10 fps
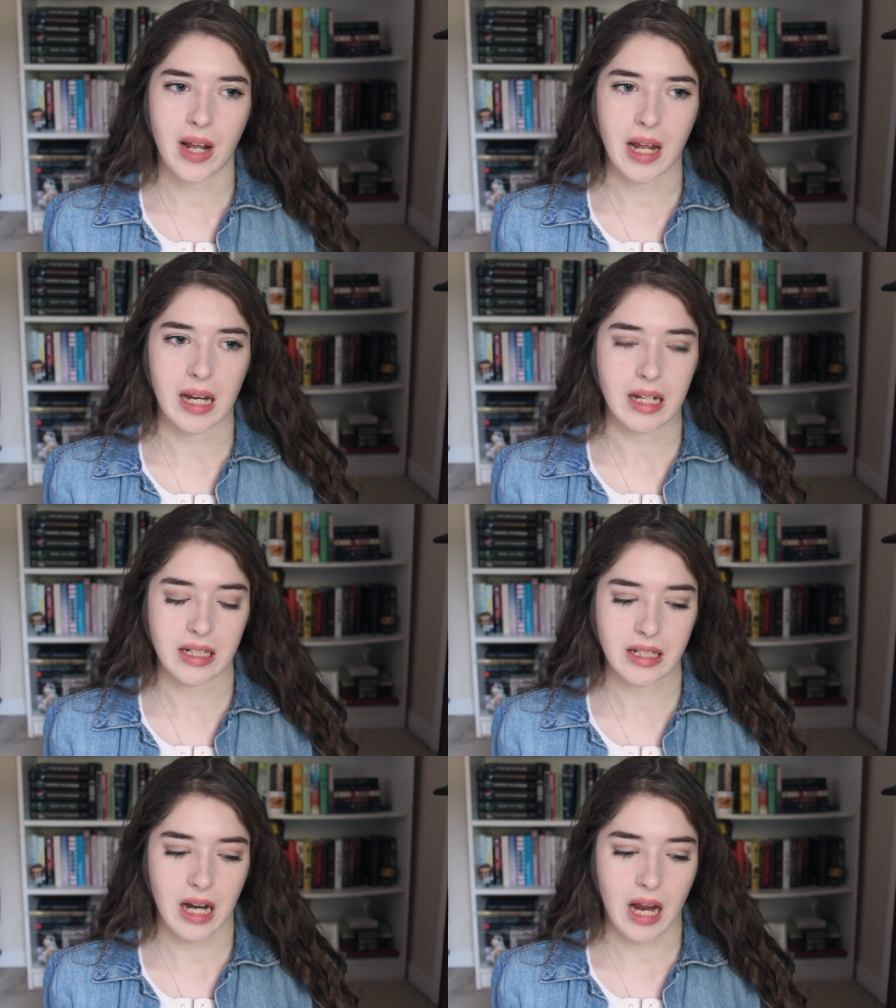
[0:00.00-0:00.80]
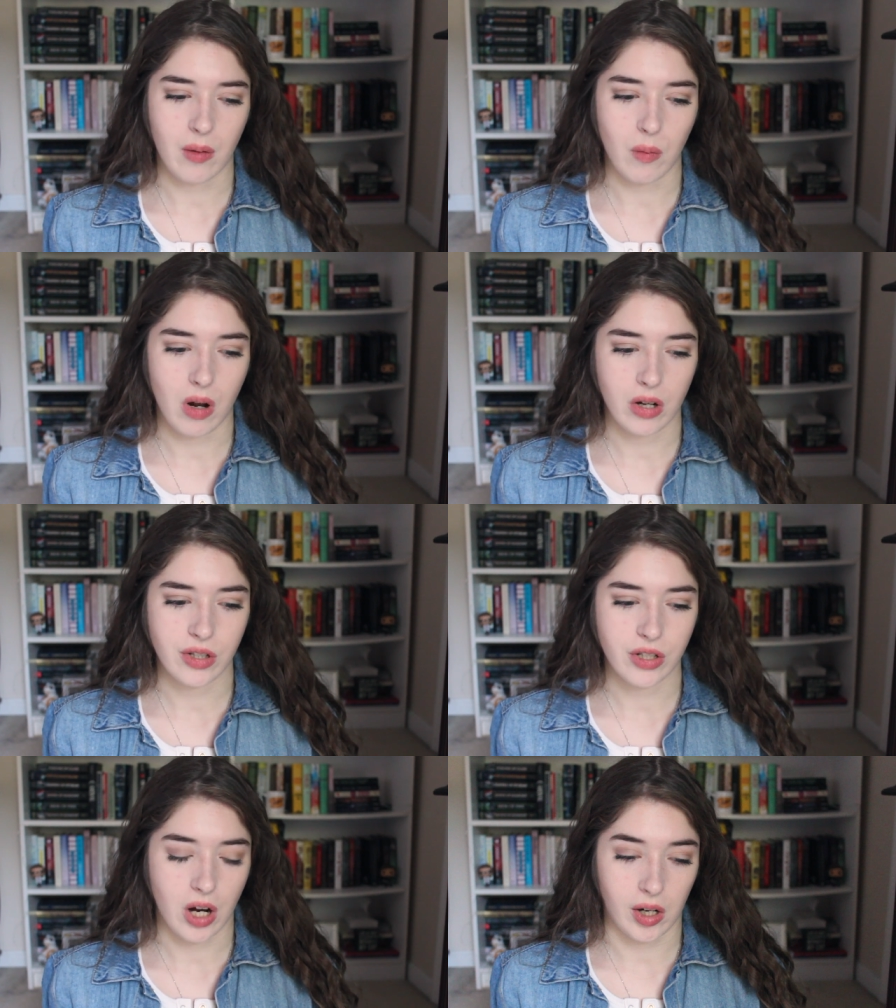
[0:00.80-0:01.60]
and I want
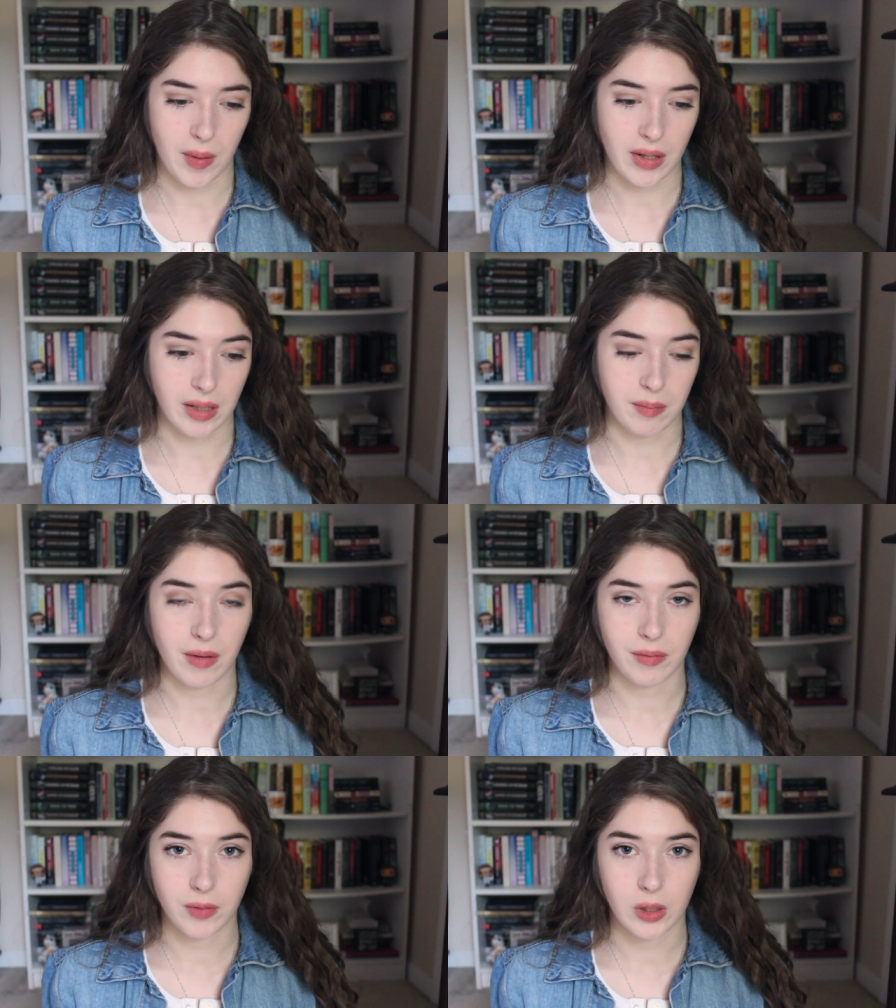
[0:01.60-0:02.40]
to talk about like my